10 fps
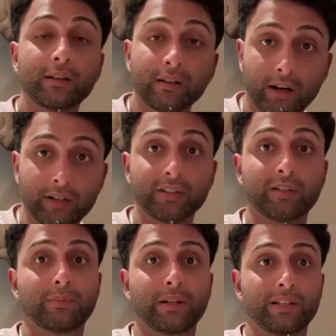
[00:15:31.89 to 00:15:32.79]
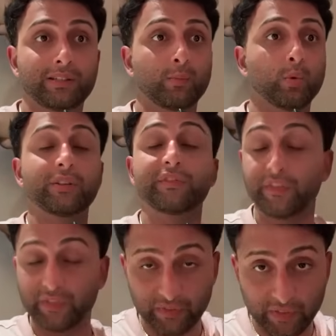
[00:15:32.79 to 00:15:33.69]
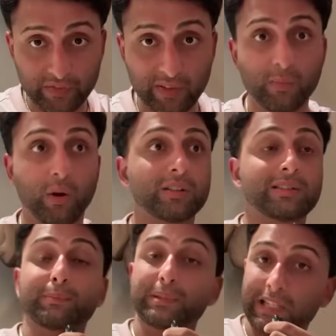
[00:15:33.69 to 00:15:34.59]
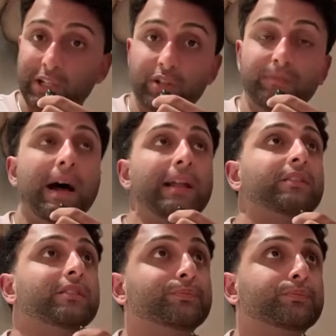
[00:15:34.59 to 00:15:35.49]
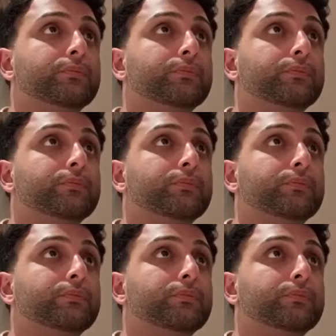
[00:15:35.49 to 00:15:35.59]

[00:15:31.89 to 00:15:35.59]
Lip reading: the hustle plays more, the 50-50 balls, the possession battle.